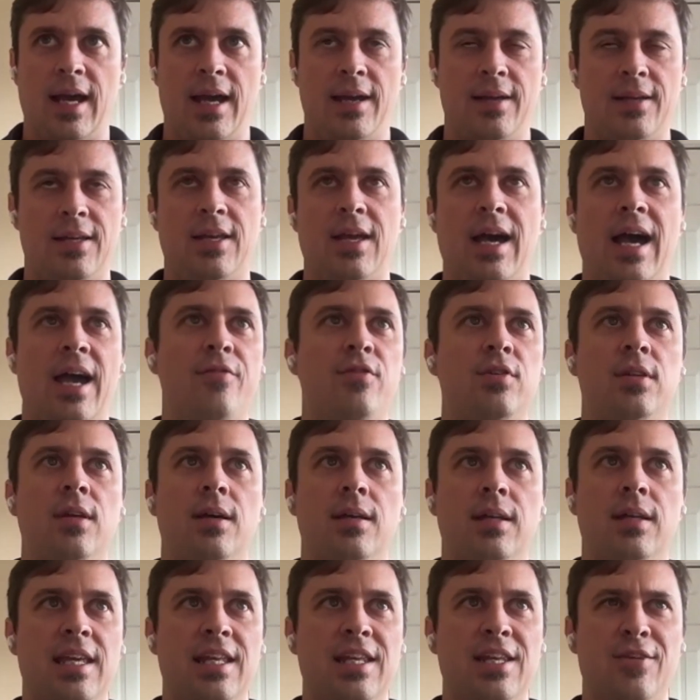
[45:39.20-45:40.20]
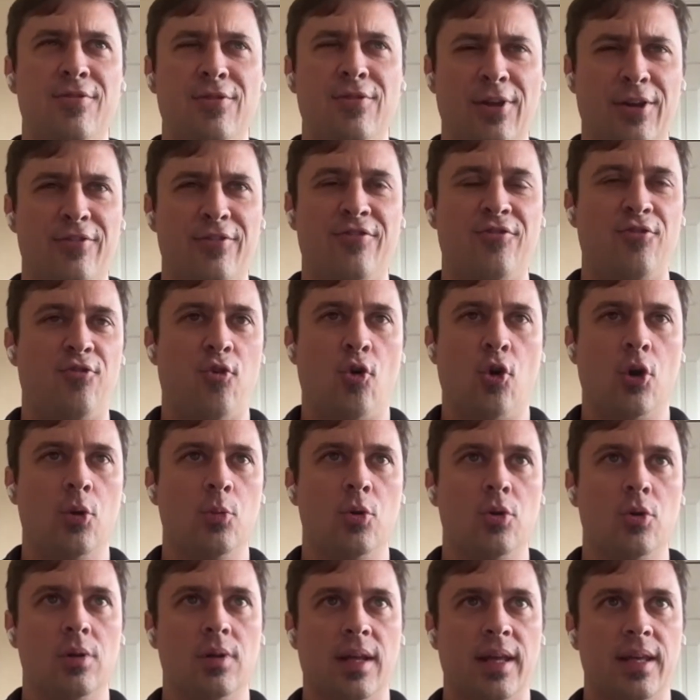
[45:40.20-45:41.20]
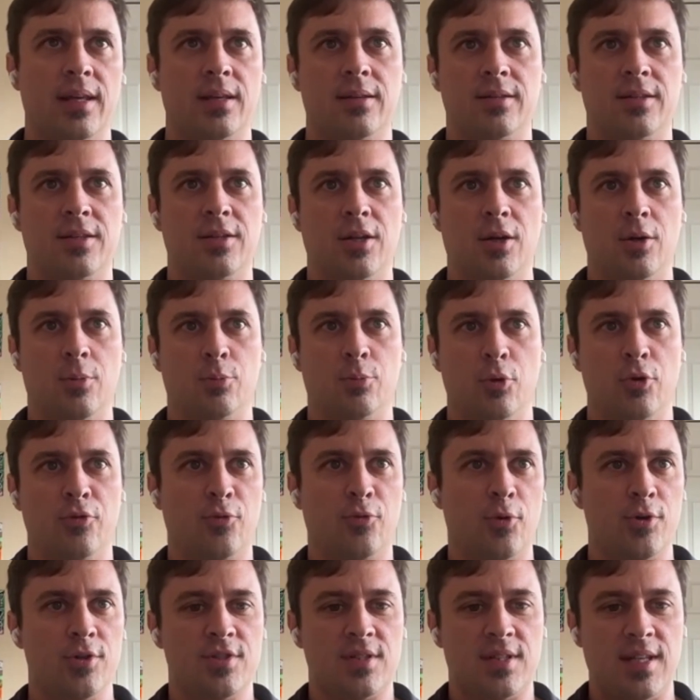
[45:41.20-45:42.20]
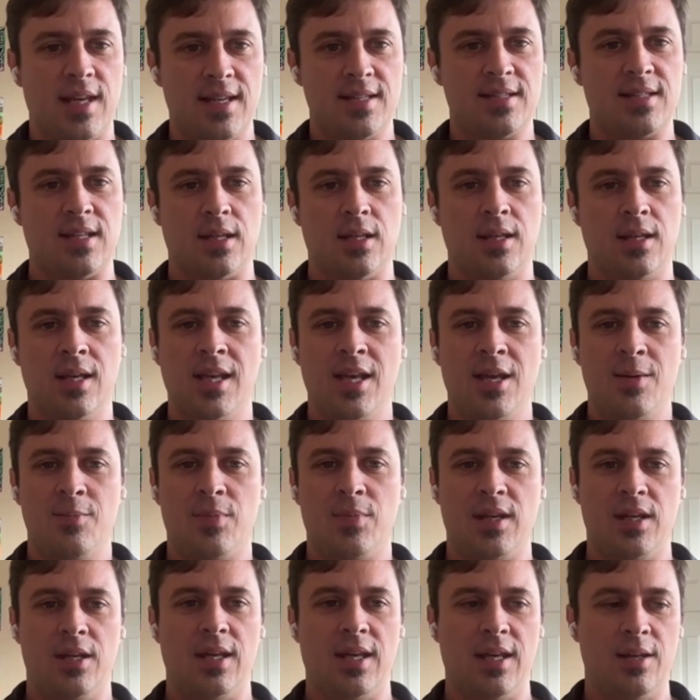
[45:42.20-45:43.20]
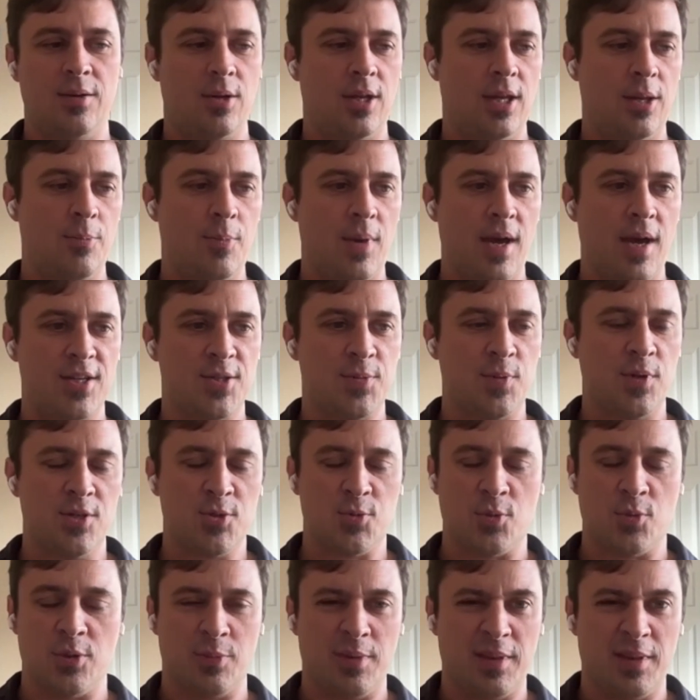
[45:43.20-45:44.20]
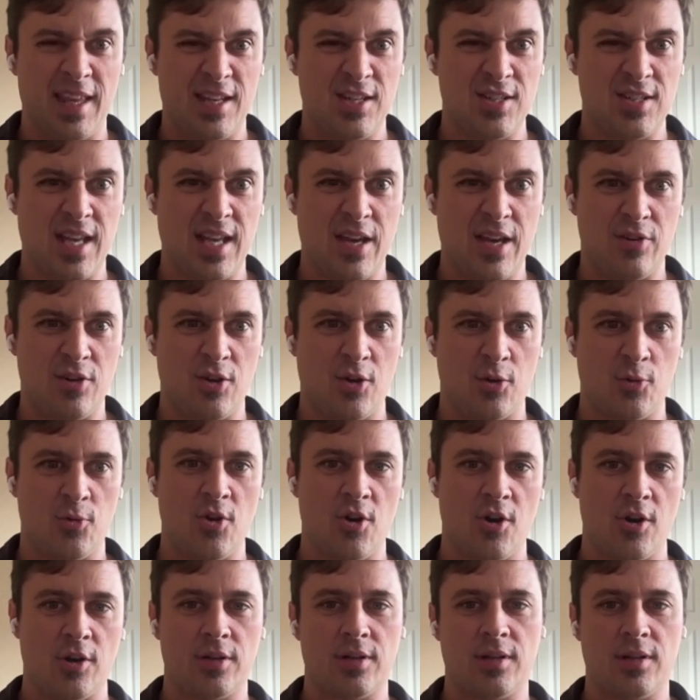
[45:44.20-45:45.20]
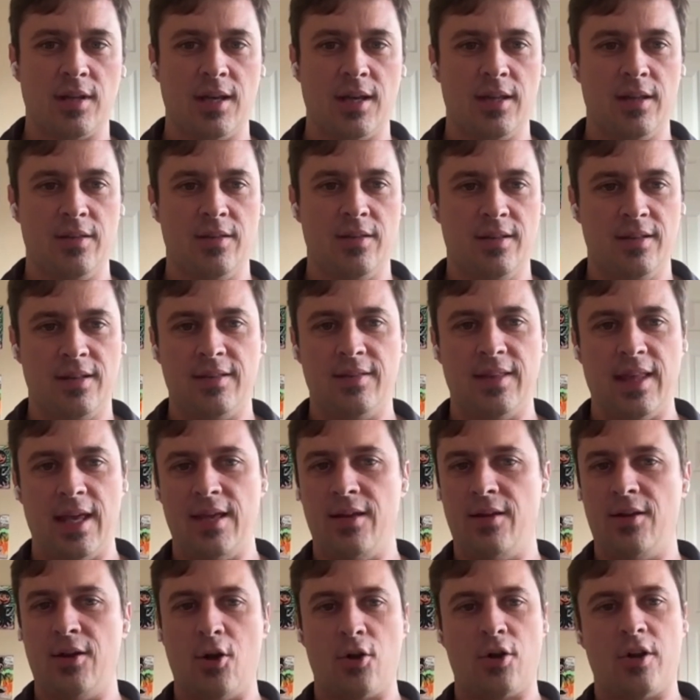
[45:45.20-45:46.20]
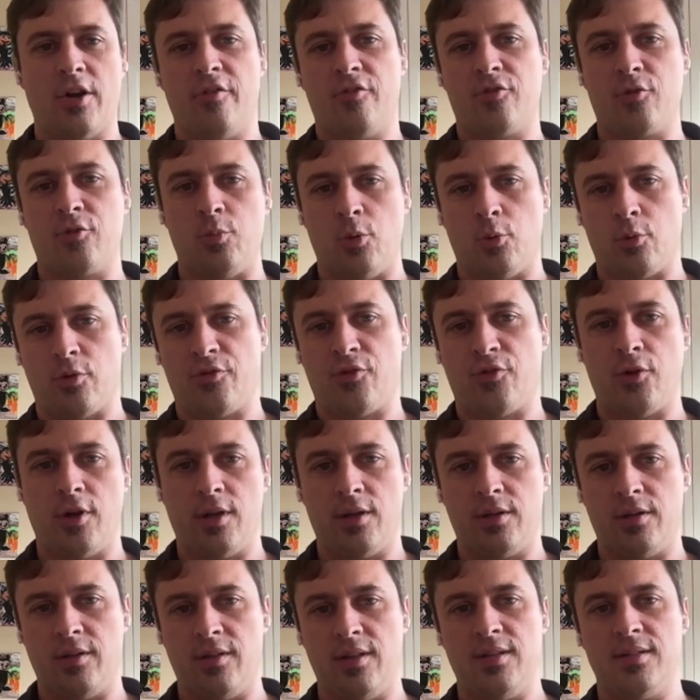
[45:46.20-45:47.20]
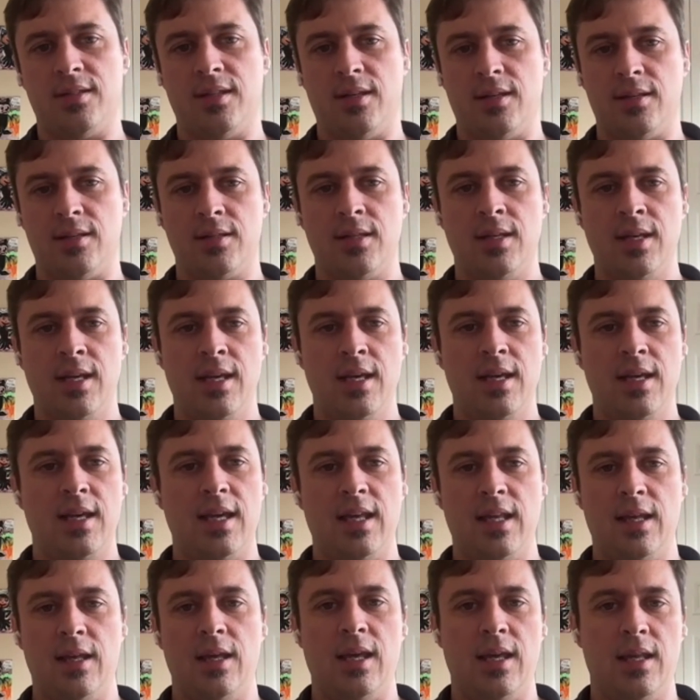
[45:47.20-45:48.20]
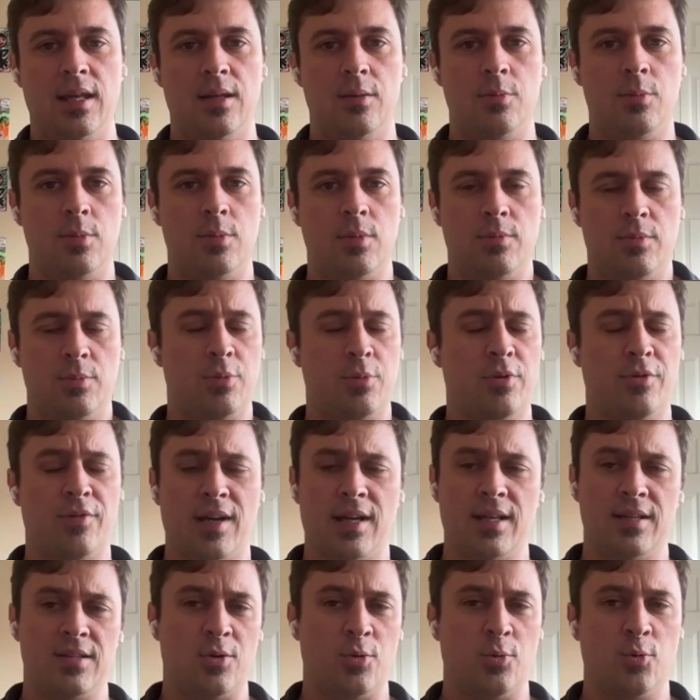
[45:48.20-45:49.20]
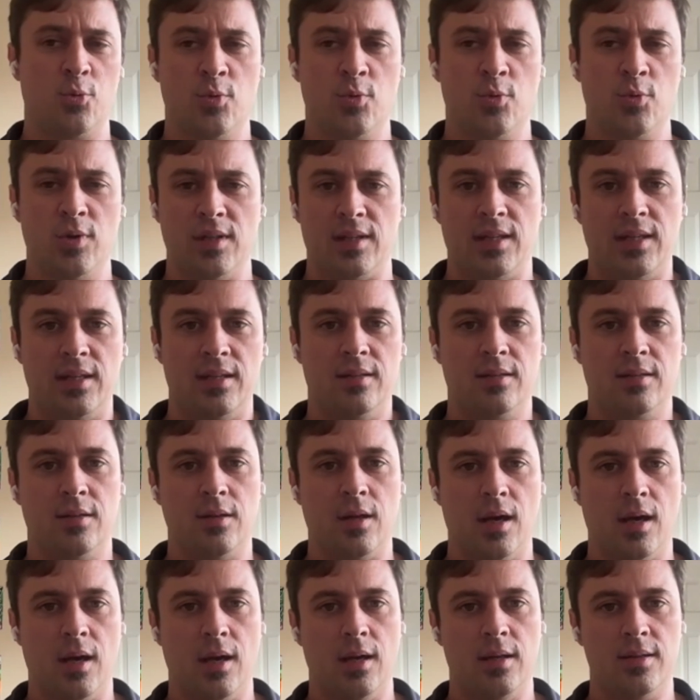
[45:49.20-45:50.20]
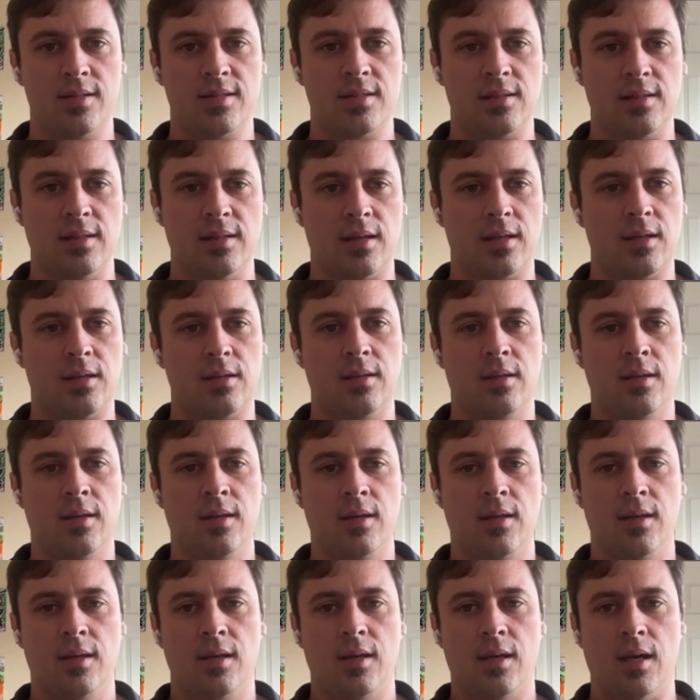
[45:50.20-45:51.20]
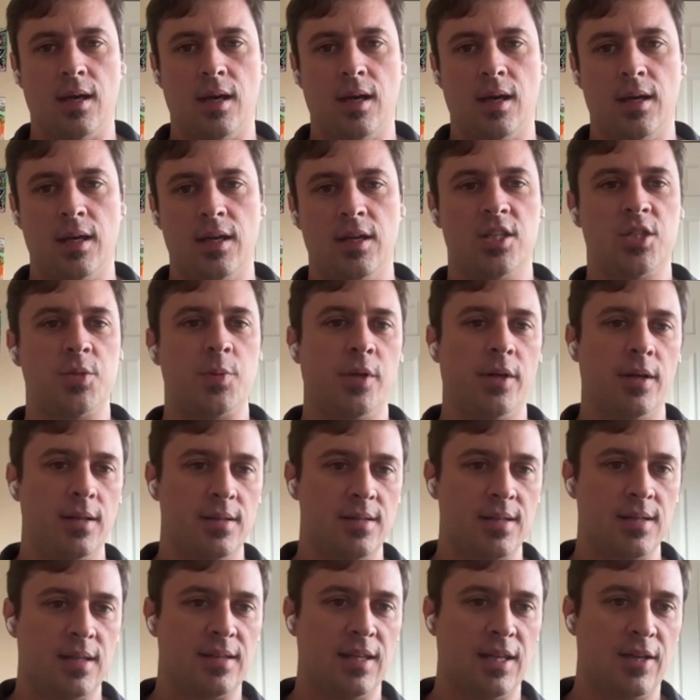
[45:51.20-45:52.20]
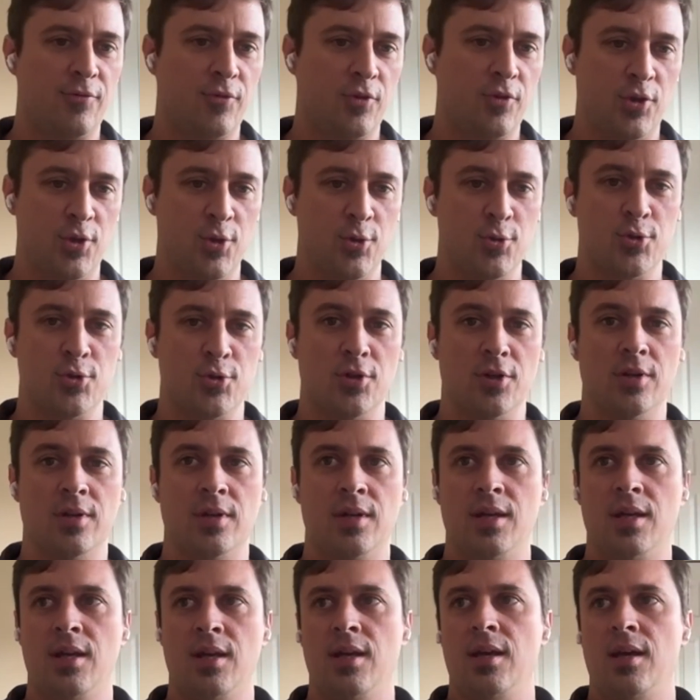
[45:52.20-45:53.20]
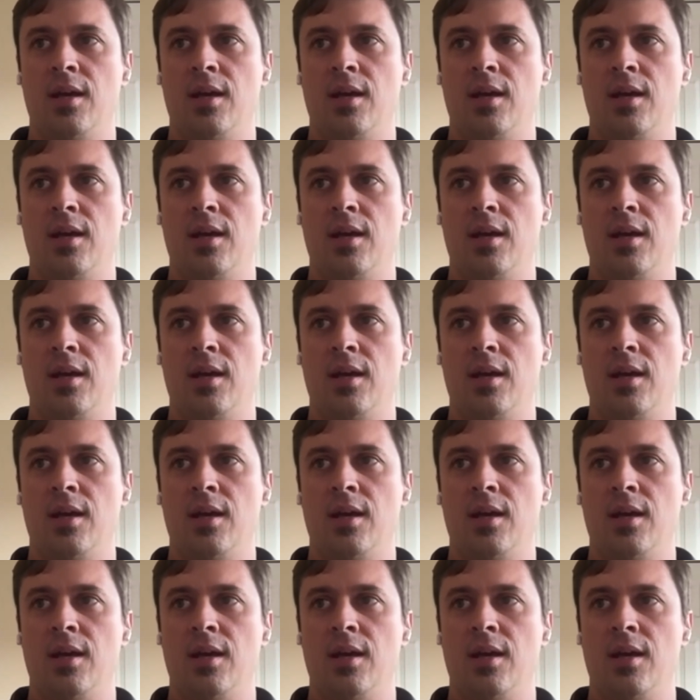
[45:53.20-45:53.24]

I haven't done any like formal like brute force testing, but in my experience with them, they just haven't gone wrong. They are comfortable referring to these things, and it provides a really slick experience, I think, for the user.